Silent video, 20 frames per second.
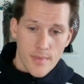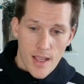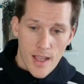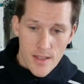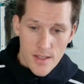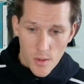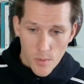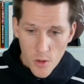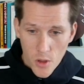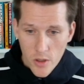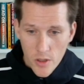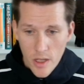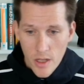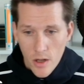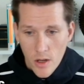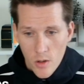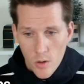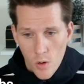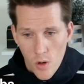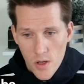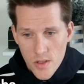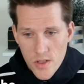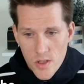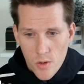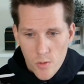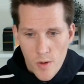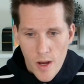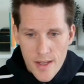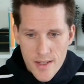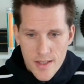As I'm looking across the
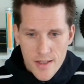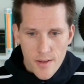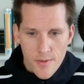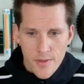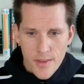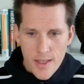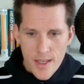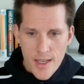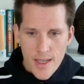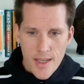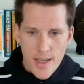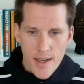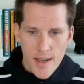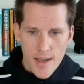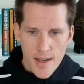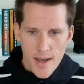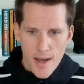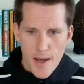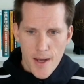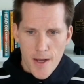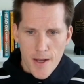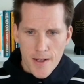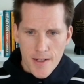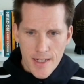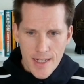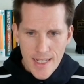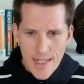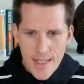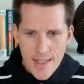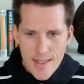rest of the
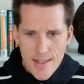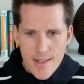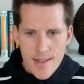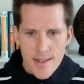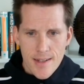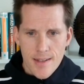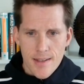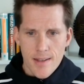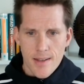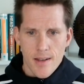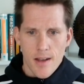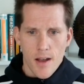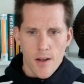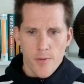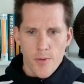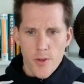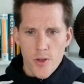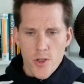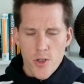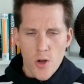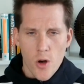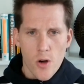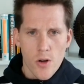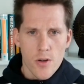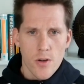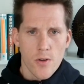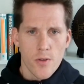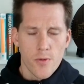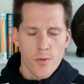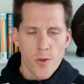needs for the
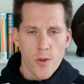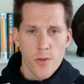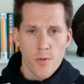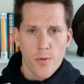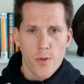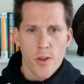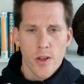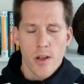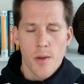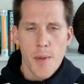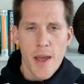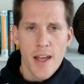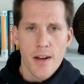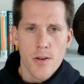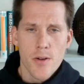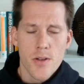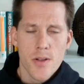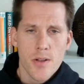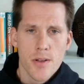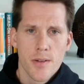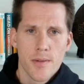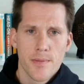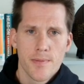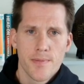chart, or for the Commanders,